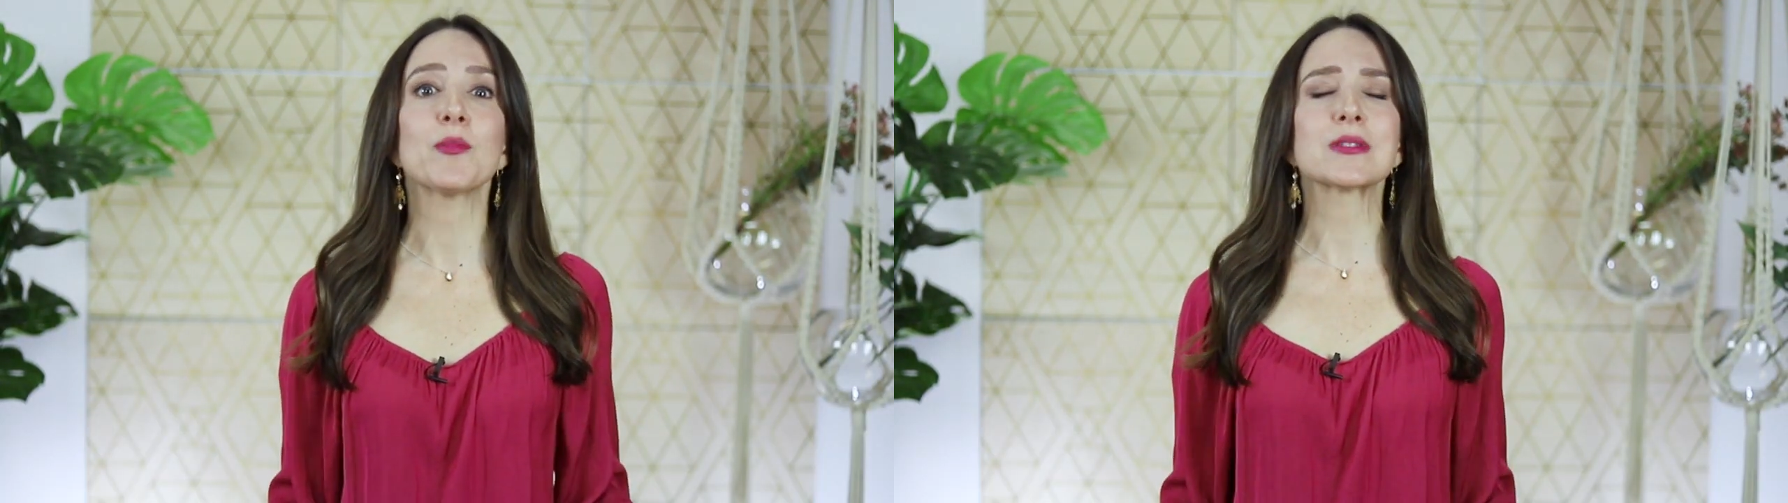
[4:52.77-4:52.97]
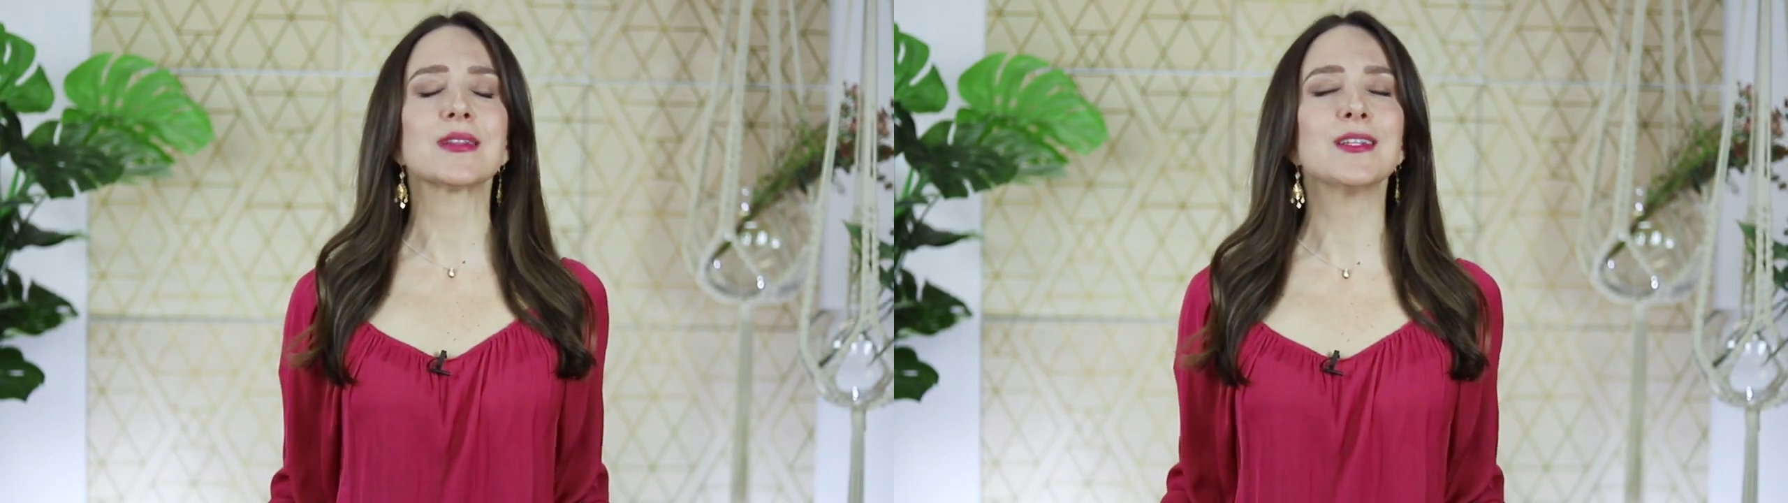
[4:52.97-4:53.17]

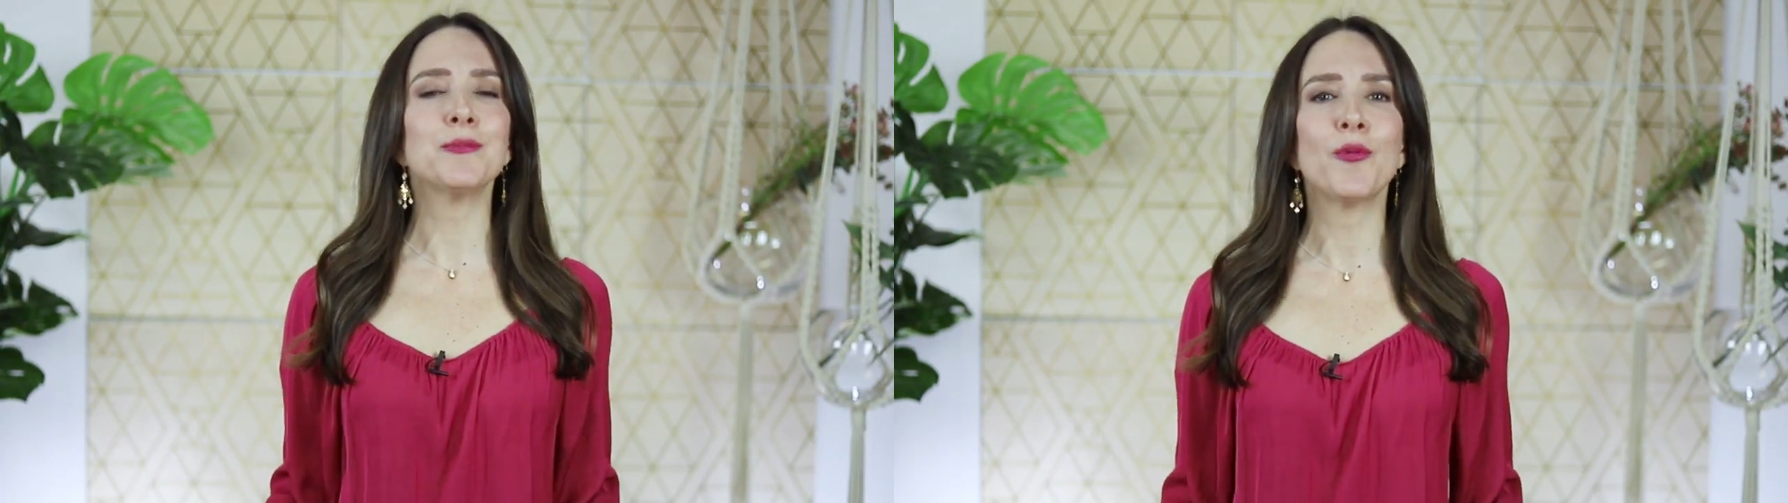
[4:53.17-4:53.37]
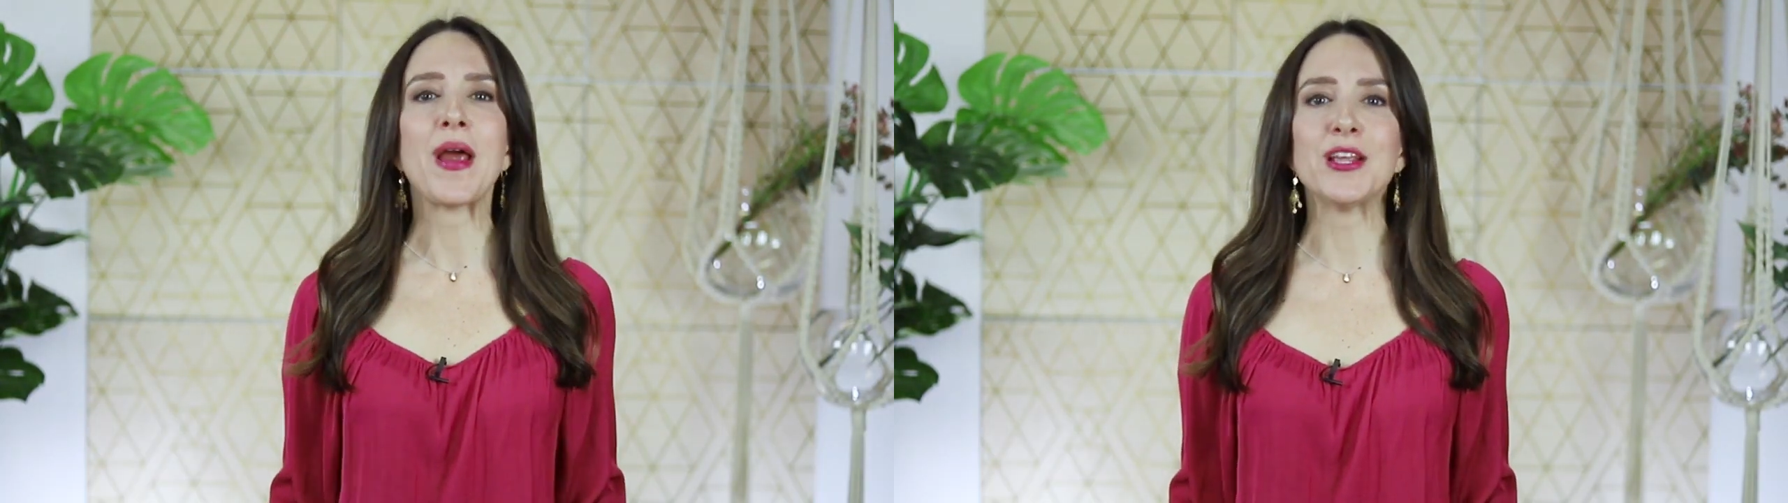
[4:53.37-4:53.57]
most
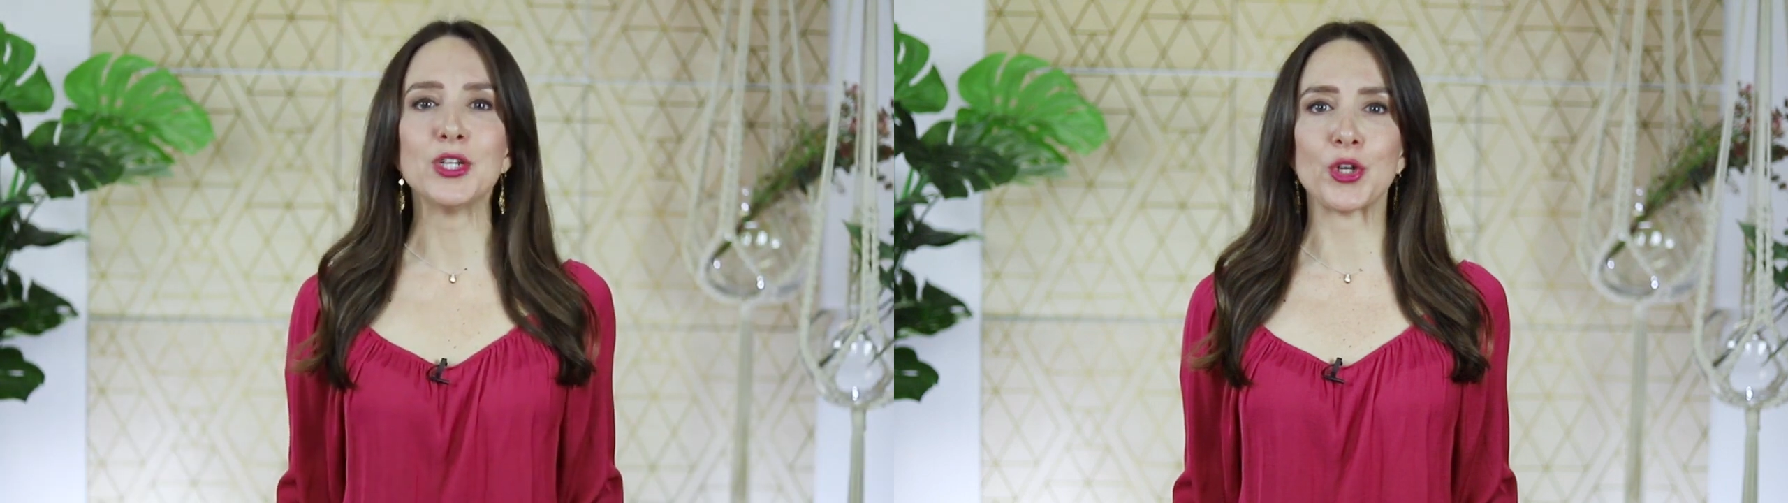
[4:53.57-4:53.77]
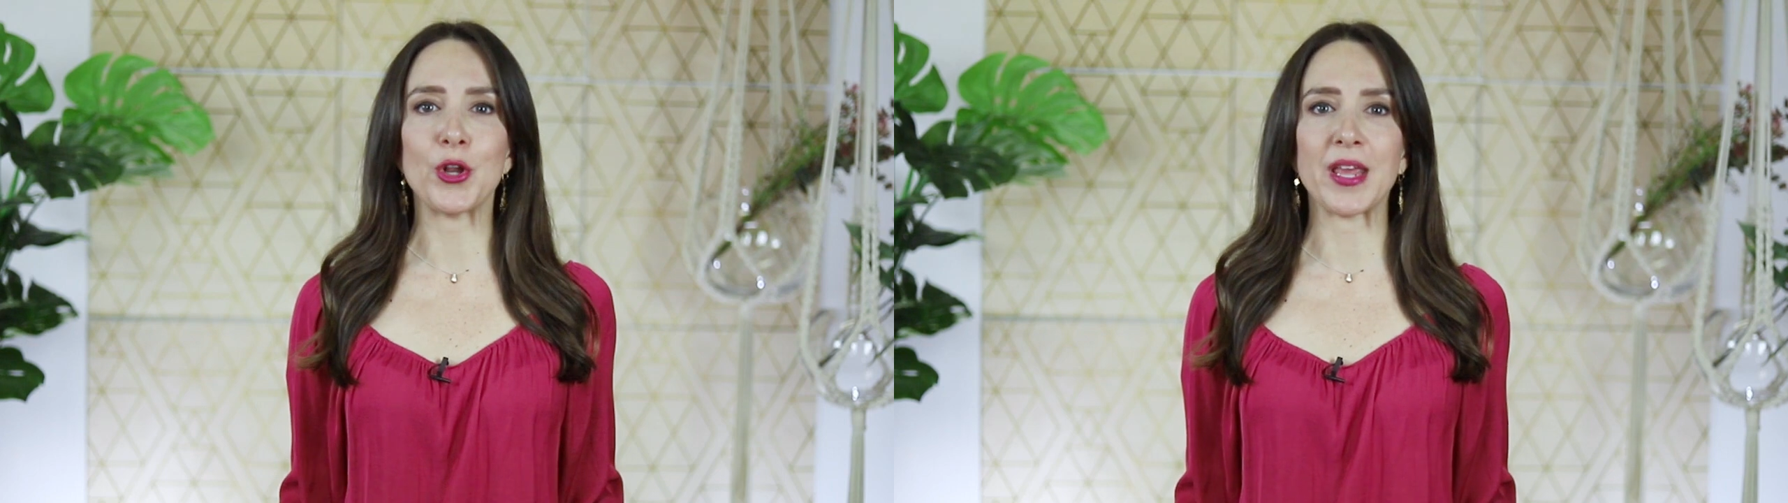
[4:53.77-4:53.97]
liberating
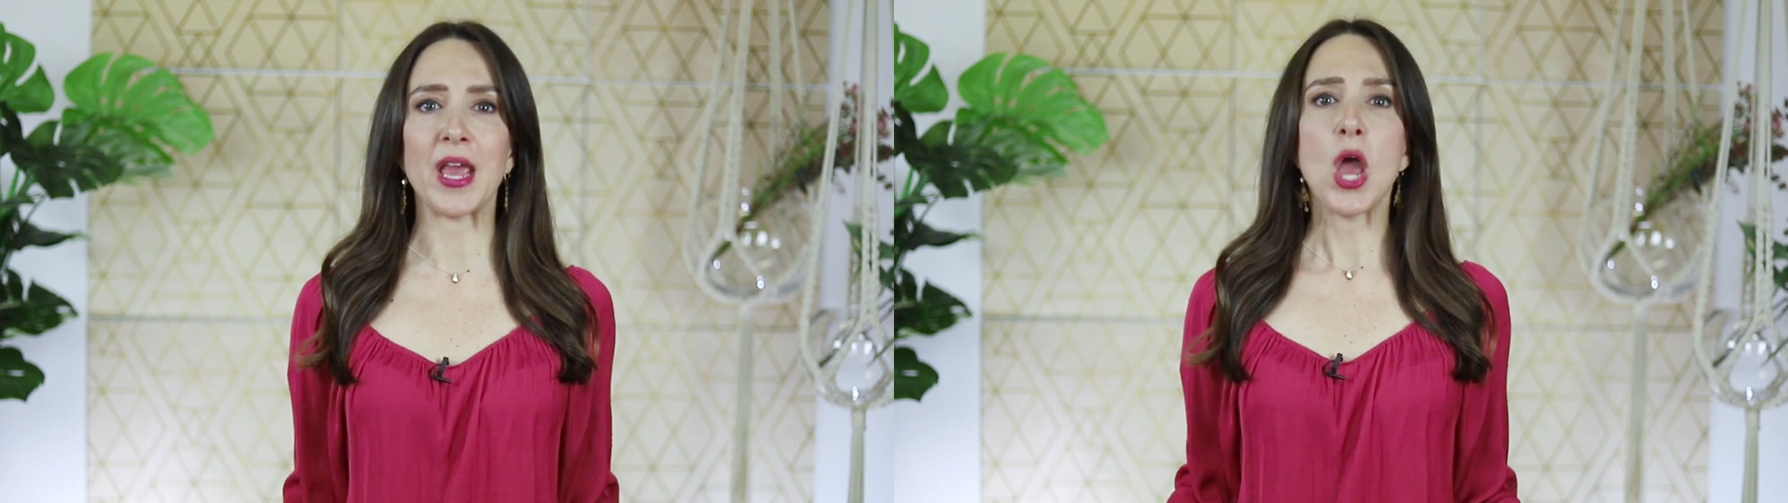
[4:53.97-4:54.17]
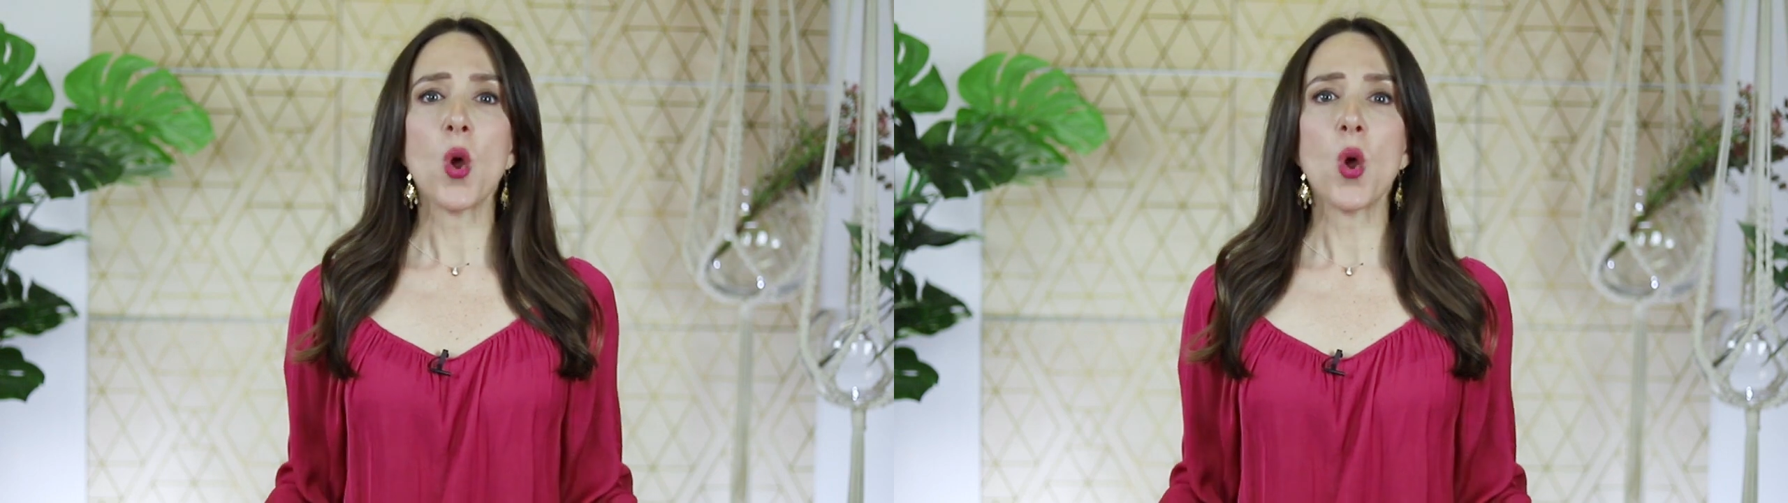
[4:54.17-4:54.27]
journey,